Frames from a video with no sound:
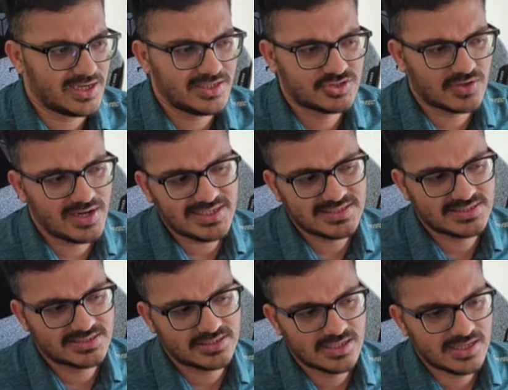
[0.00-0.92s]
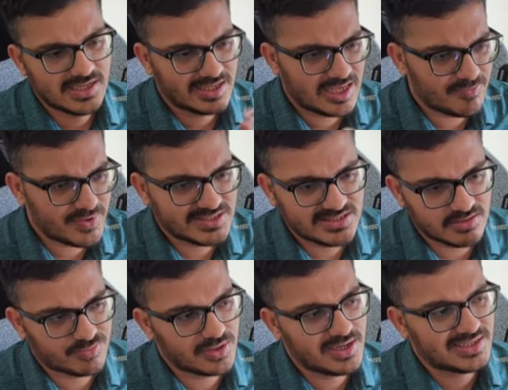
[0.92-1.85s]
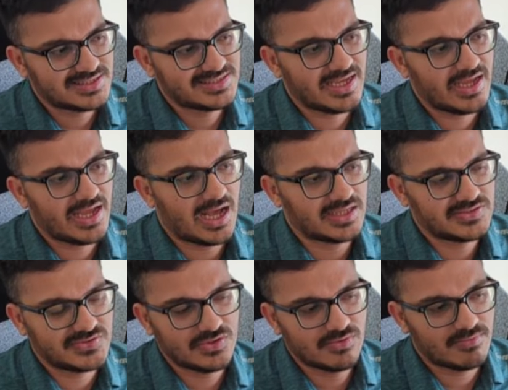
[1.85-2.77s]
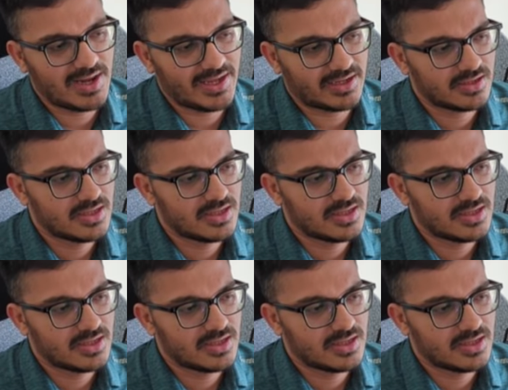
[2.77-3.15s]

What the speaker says: So let's keep it simple. Let's say assume like